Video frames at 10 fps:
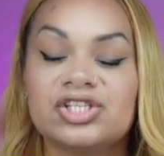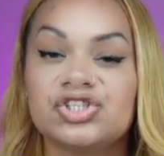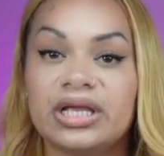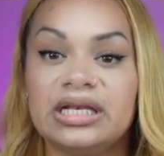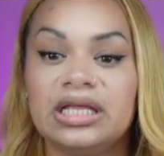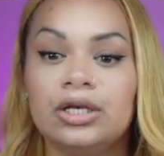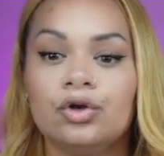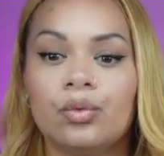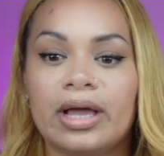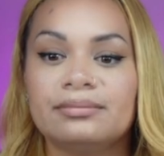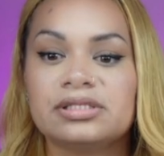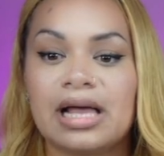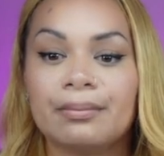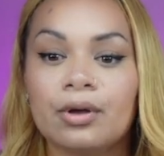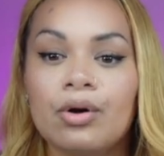shiny no wipe
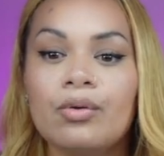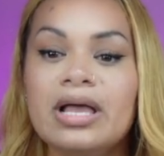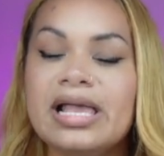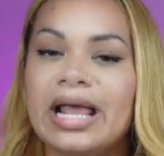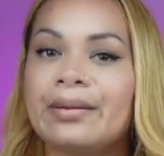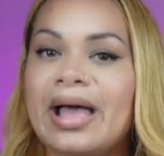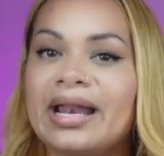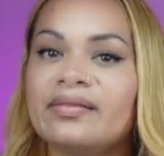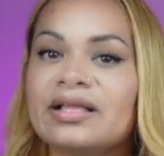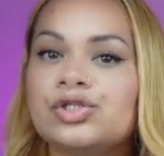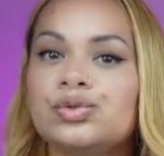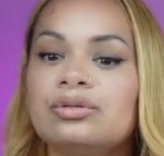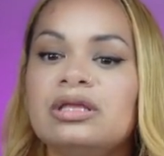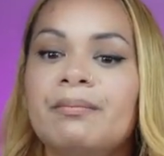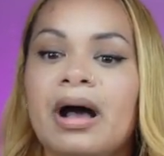top coat, and I'm adding that to
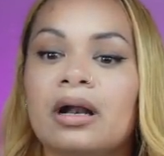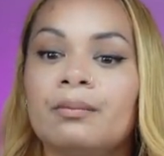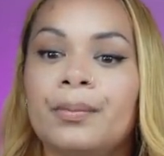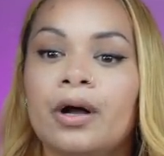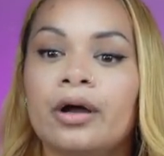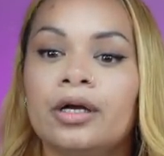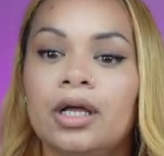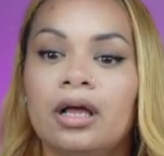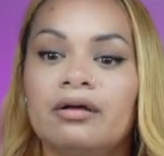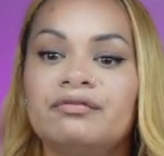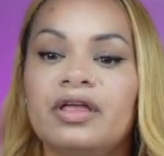the bottom part of